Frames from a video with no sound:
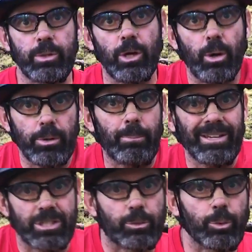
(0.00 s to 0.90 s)
We know the
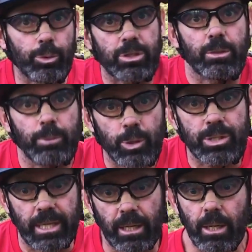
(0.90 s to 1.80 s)
basic rules of the
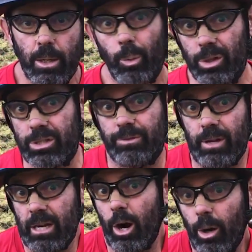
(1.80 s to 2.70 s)
music, which
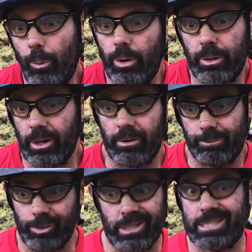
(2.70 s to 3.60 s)
in our world are
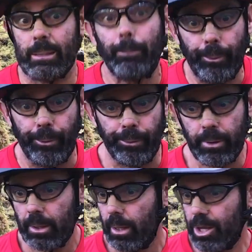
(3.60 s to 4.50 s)
pretty simple.
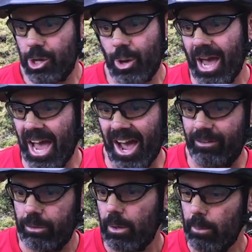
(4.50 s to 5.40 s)
You
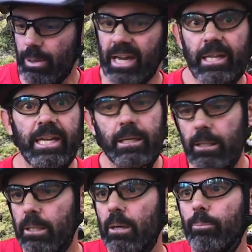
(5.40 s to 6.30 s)
have pedaling,
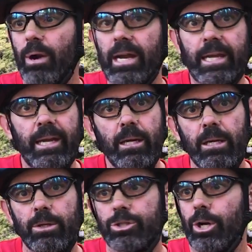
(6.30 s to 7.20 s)
braking,
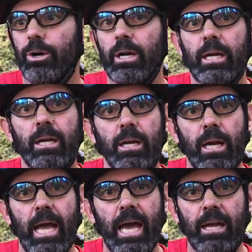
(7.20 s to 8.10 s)
turning,
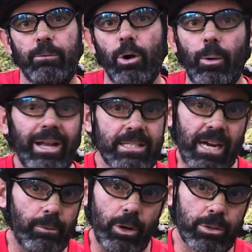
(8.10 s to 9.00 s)
and row
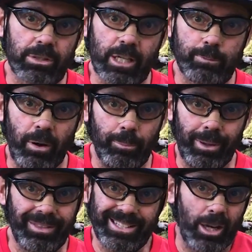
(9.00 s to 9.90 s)
anti-row /
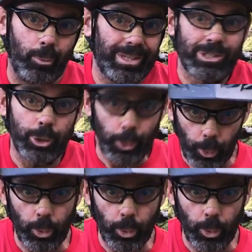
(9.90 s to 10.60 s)
pumping. That's all we do.